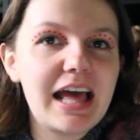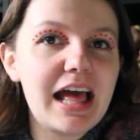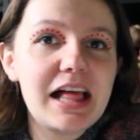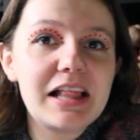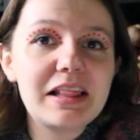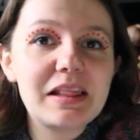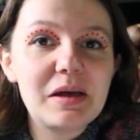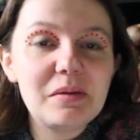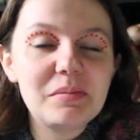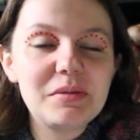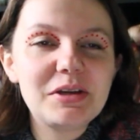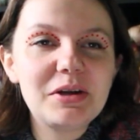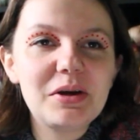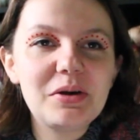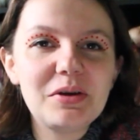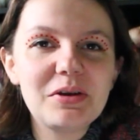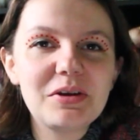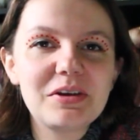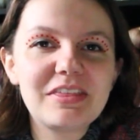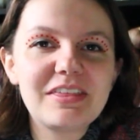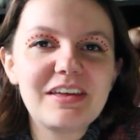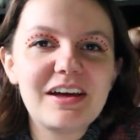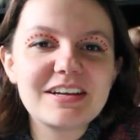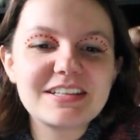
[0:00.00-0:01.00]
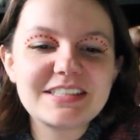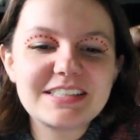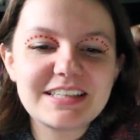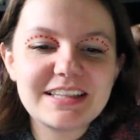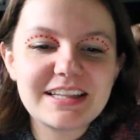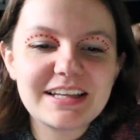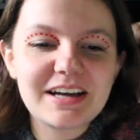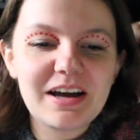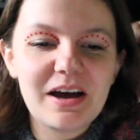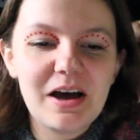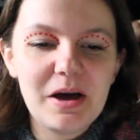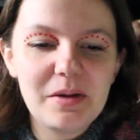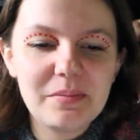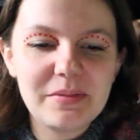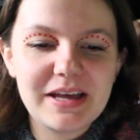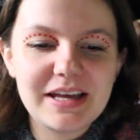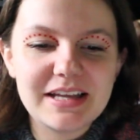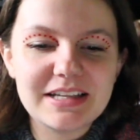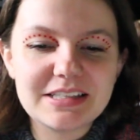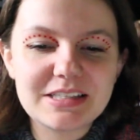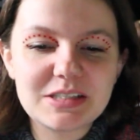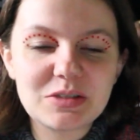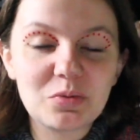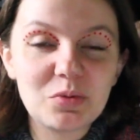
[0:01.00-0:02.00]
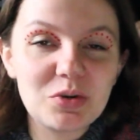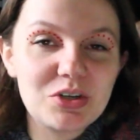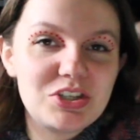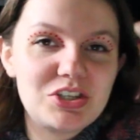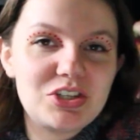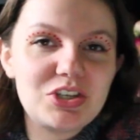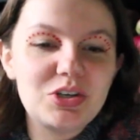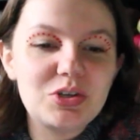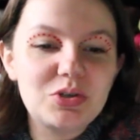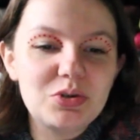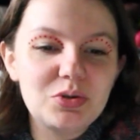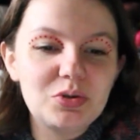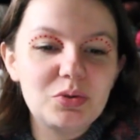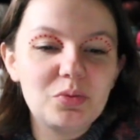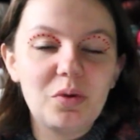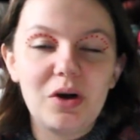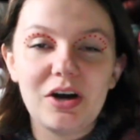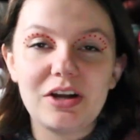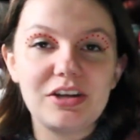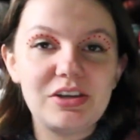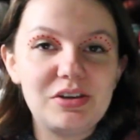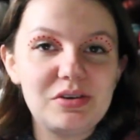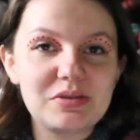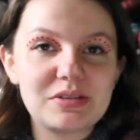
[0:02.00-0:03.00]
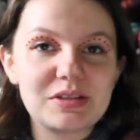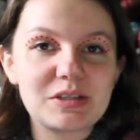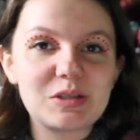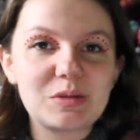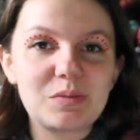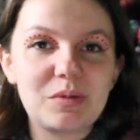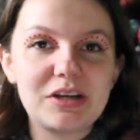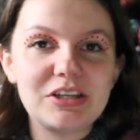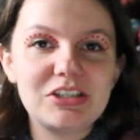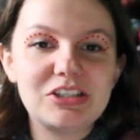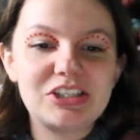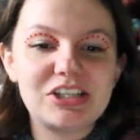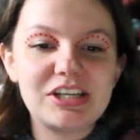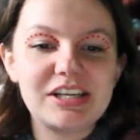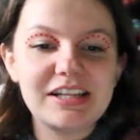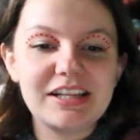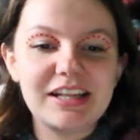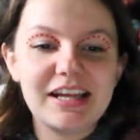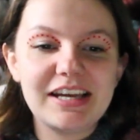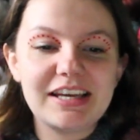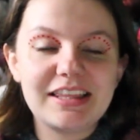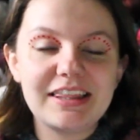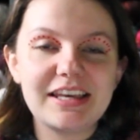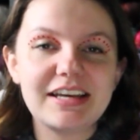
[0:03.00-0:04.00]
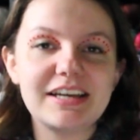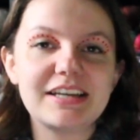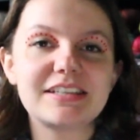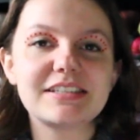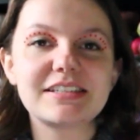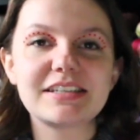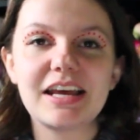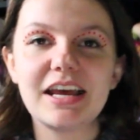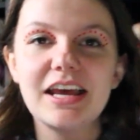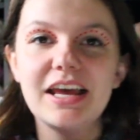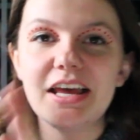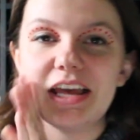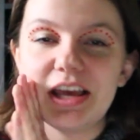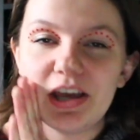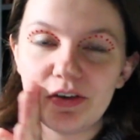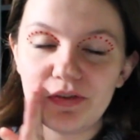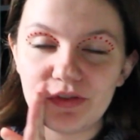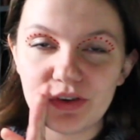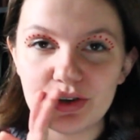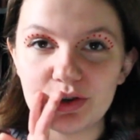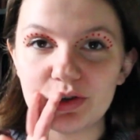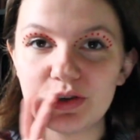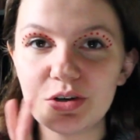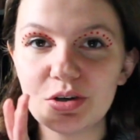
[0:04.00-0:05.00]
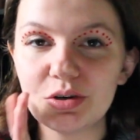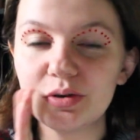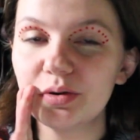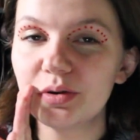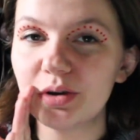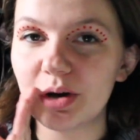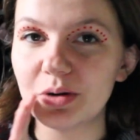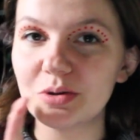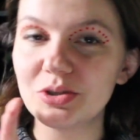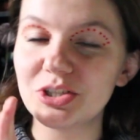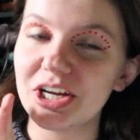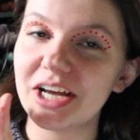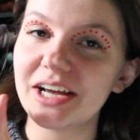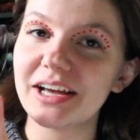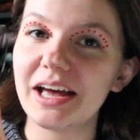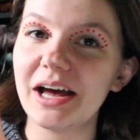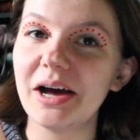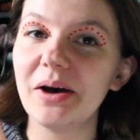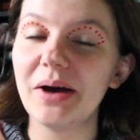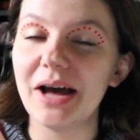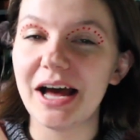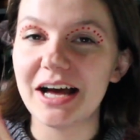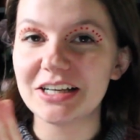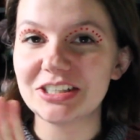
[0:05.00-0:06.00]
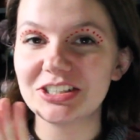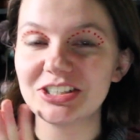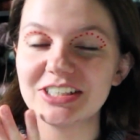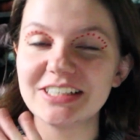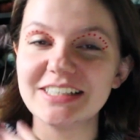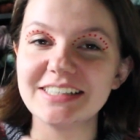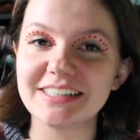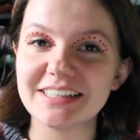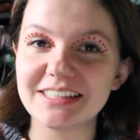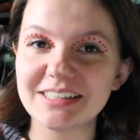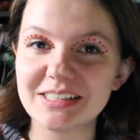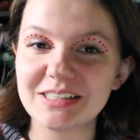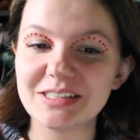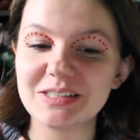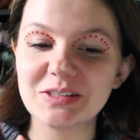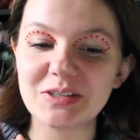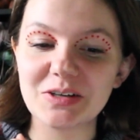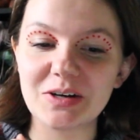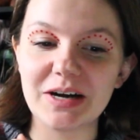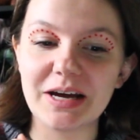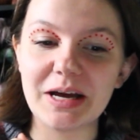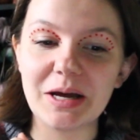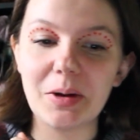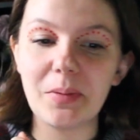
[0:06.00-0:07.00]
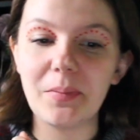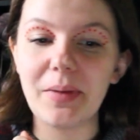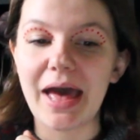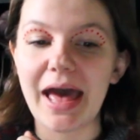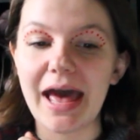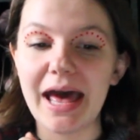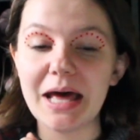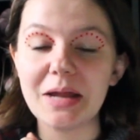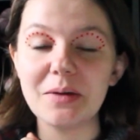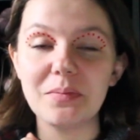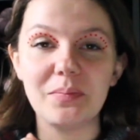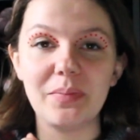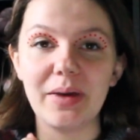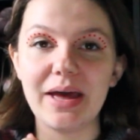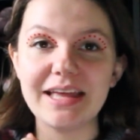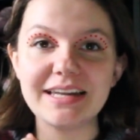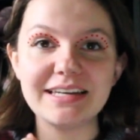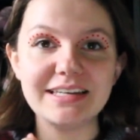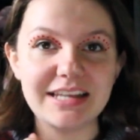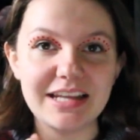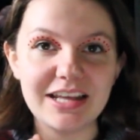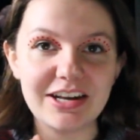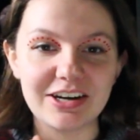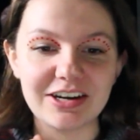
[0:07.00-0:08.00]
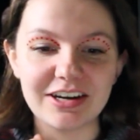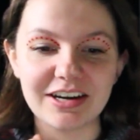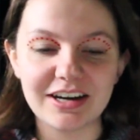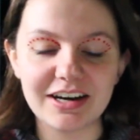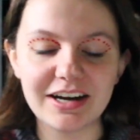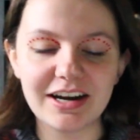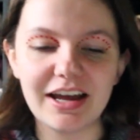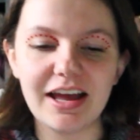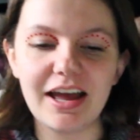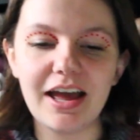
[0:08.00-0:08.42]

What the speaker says: let me know your thoughts in the comments. Would you want to use a spreadsheet like this? If you do, go check out Ashley's Instagram at @BenKnitter.